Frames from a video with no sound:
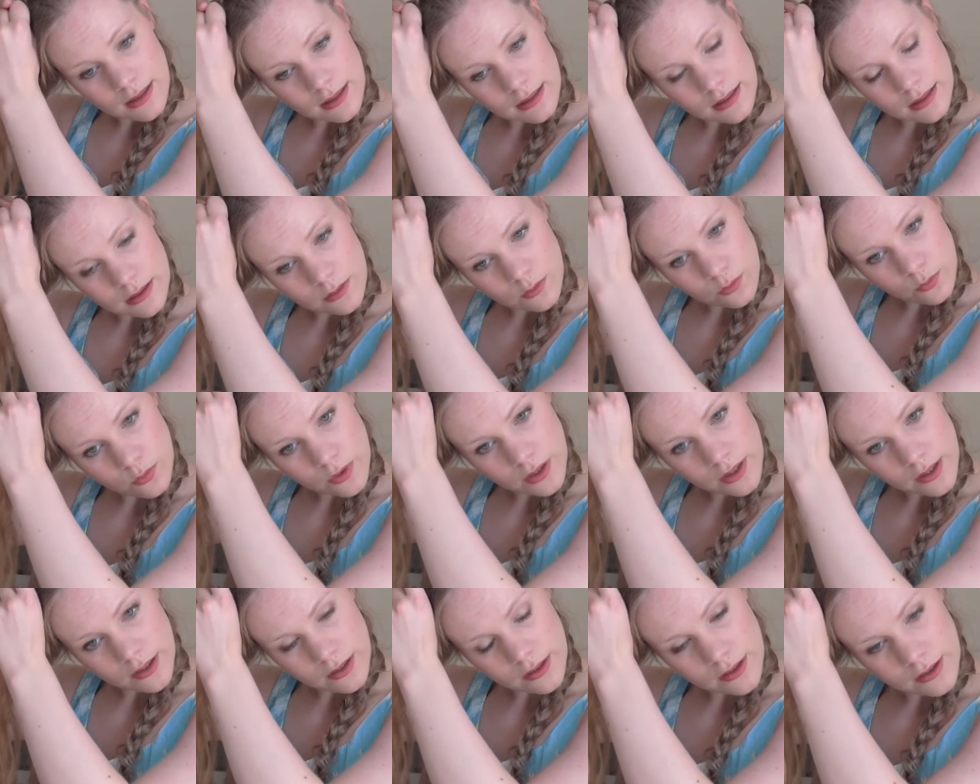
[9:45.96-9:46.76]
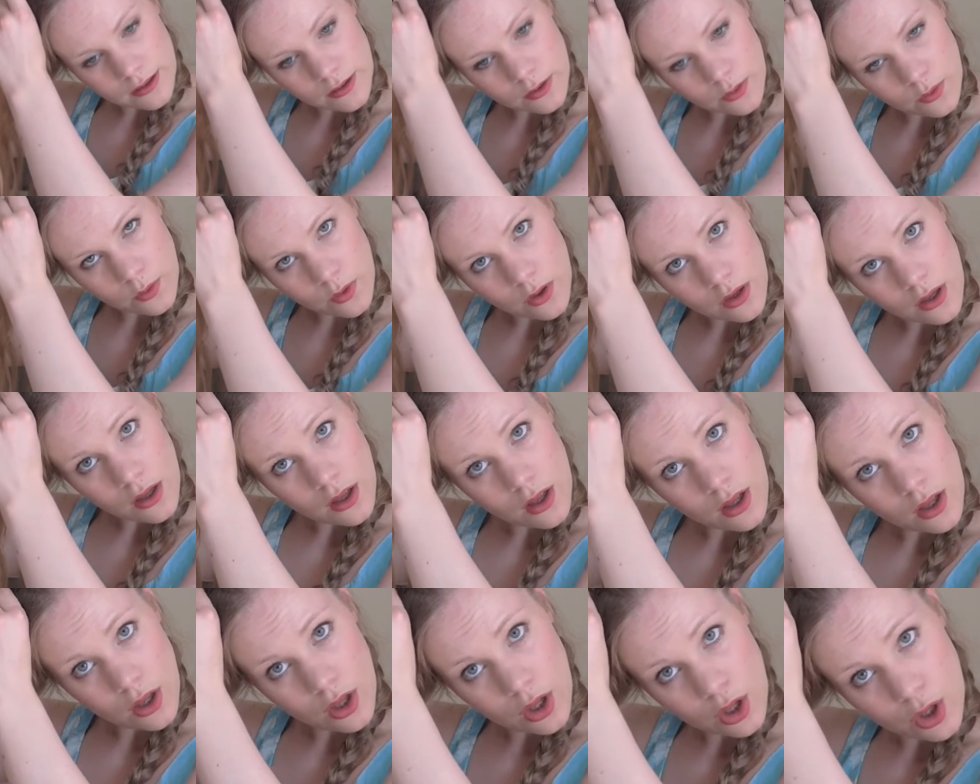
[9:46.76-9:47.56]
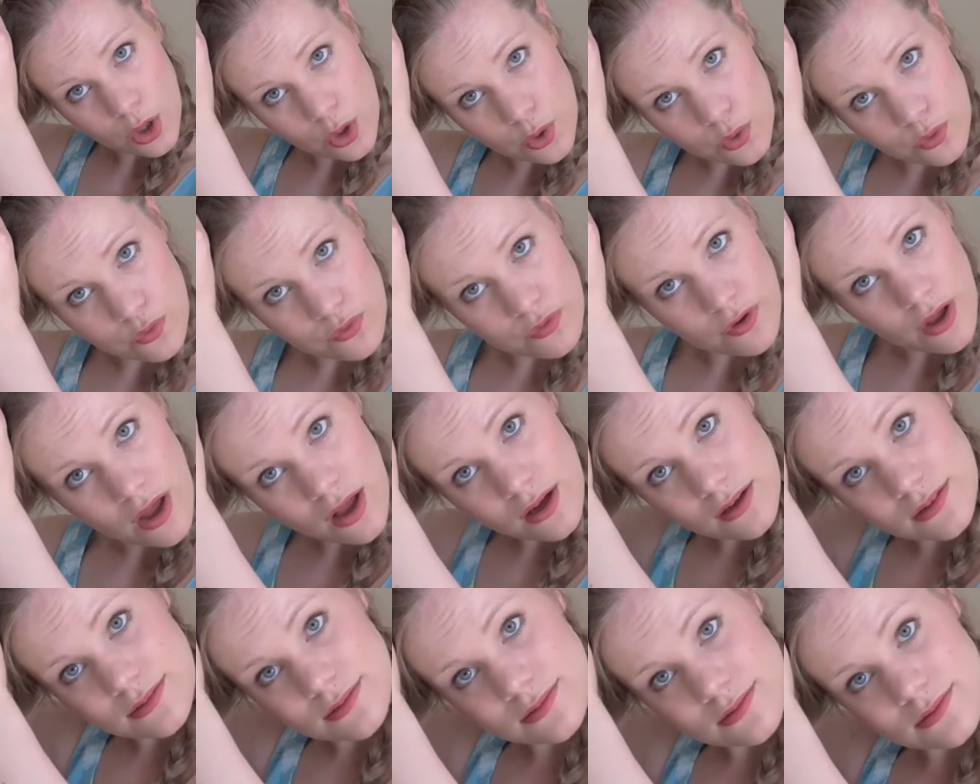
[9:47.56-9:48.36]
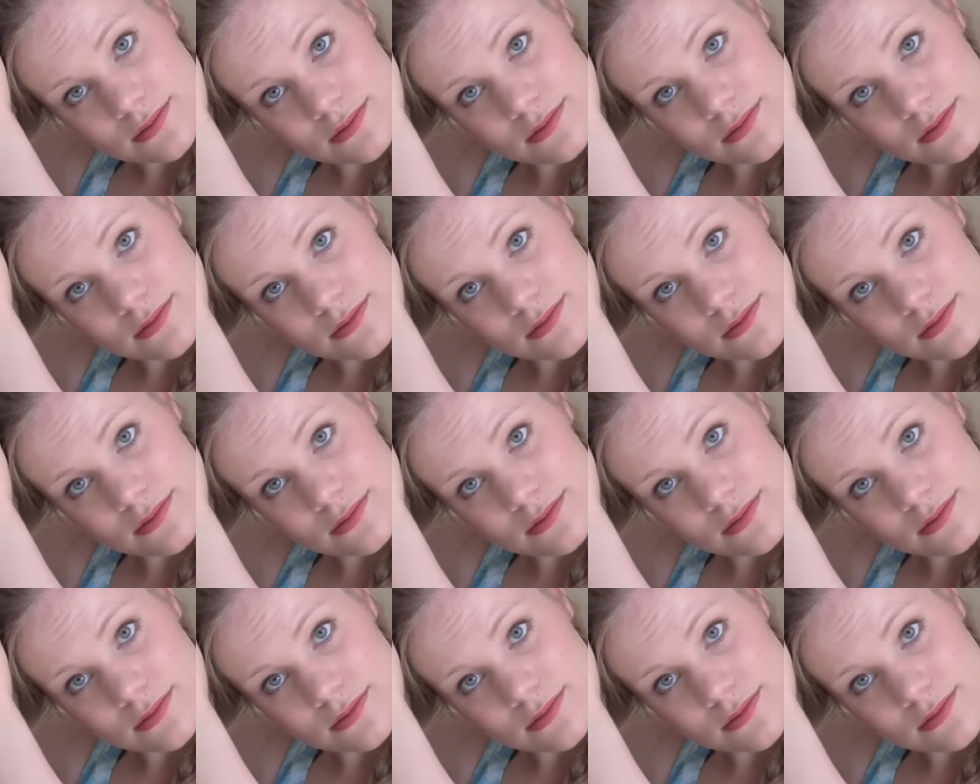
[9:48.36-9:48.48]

and then we go over